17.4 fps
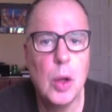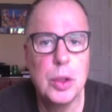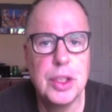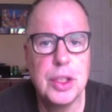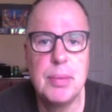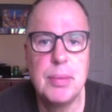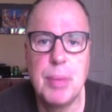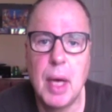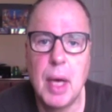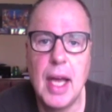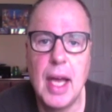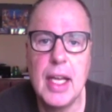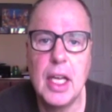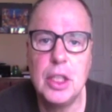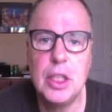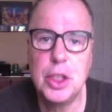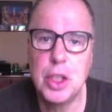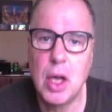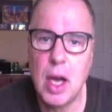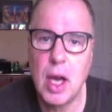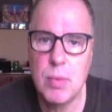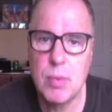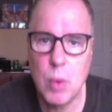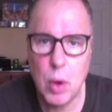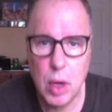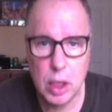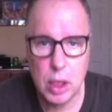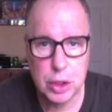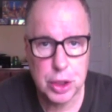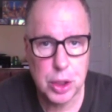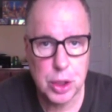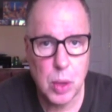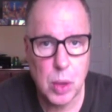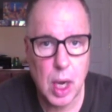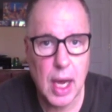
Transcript: hosted by John Walsh,